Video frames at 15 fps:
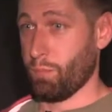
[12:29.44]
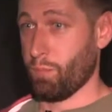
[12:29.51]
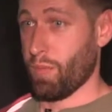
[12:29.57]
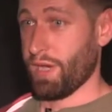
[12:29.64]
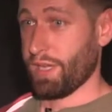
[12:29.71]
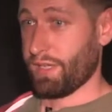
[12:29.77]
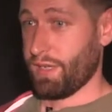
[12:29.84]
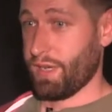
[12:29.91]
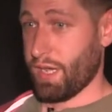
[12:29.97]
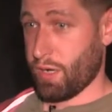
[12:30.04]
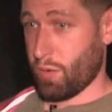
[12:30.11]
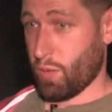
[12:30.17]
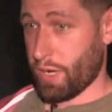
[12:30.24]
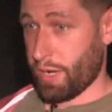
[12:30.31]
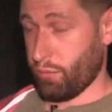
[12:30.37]
But
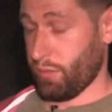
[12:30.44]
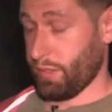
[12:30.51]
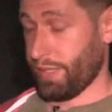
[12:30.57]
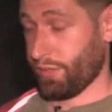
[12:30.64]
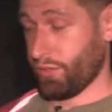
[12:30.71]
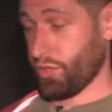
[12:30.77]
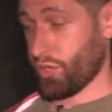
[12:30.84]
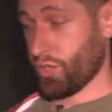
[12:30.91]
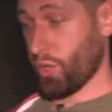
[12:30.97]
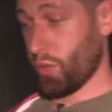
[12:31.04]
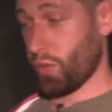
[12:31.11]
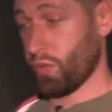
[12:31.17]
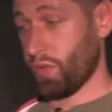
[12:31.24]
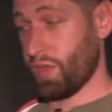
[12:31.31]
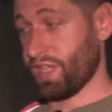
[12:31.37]
now I would like to show
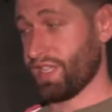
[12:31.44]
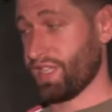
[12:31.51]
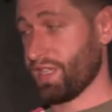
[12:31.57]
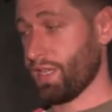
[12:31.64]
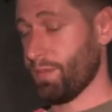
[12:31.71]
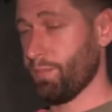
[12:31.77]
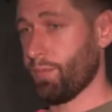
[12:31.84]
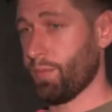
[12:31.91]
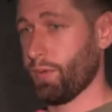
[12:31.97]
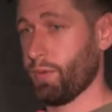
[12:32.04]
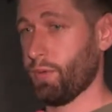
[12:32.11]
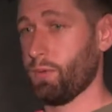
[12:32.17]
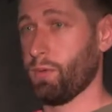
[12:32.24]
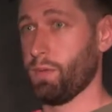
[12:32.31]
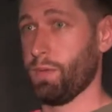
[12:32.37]
you the
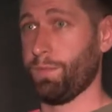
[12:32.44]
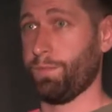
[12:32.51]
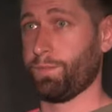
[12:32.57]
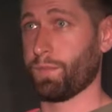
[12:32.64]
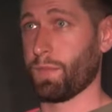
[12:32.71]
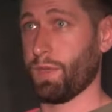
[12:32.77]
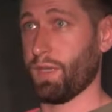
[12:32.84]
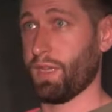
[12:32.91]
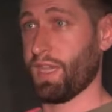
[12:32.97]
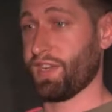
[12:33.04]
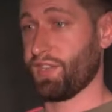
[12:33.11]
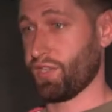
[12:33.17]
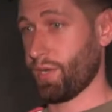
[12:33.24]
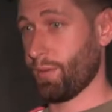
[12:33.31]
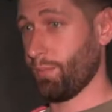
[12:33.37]
simple
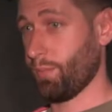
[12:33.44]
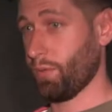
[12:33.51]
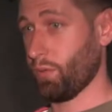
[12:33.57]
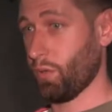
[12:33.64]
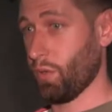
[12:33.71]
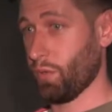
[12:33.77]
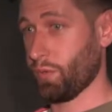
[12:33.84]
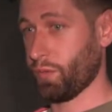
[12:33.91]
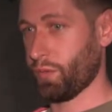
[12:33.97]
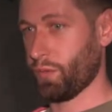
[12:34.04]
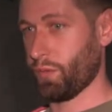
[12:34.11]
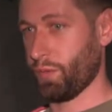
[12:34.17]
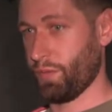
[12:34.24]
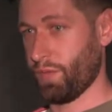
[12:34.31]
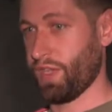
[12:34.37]
example of
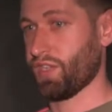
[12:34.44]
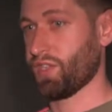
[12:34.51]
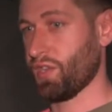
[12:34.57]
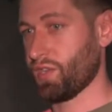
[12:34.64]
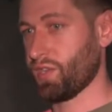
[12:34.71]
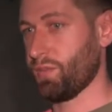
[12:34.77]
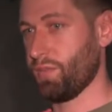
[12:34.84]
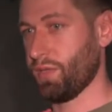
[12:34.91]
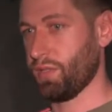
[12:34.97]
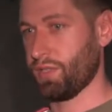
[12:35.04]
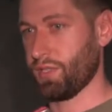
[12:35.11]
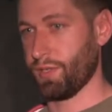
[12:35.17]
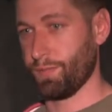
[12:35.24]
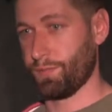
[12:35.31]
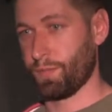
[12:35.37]
the
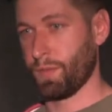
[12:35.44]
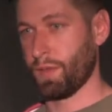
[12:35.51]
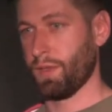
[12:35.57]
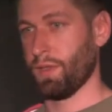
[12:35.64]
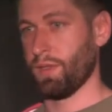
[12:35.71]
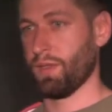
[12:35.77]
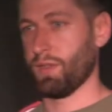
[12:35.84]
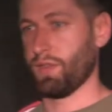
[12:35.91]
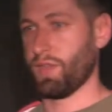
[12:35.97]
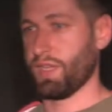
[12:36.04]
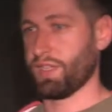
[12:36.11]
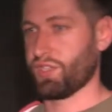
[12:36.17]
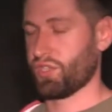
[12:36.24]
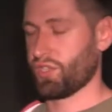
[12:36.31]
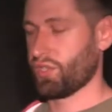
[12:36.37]
extensibility
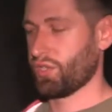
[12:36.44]
that